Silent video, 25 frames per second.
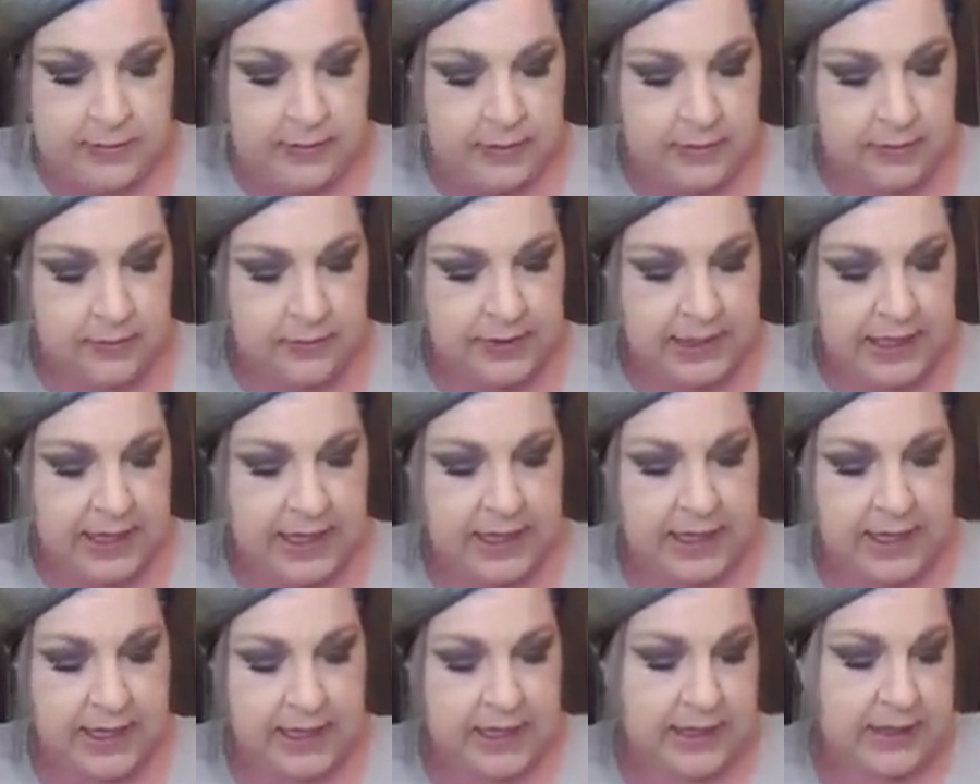
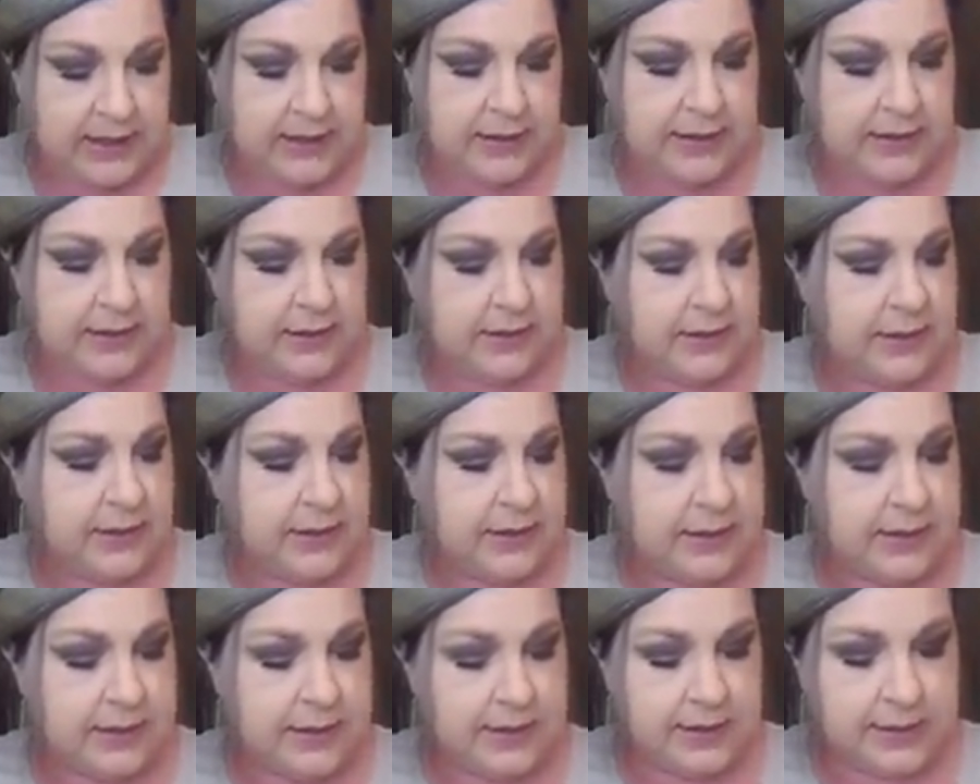Okay,
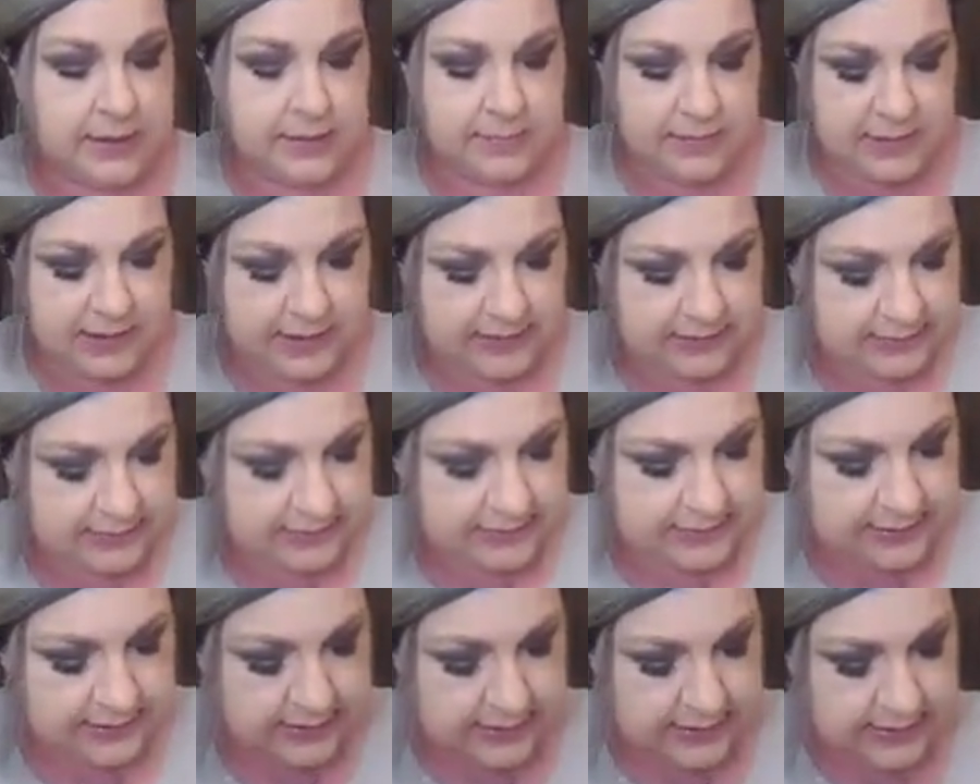let's
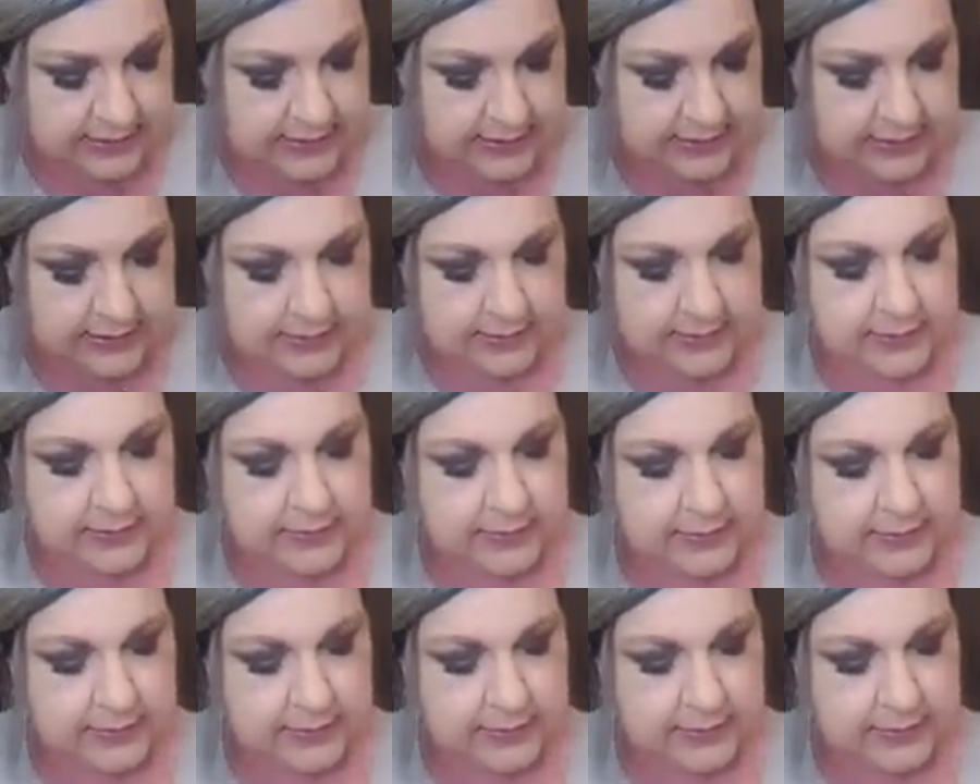see.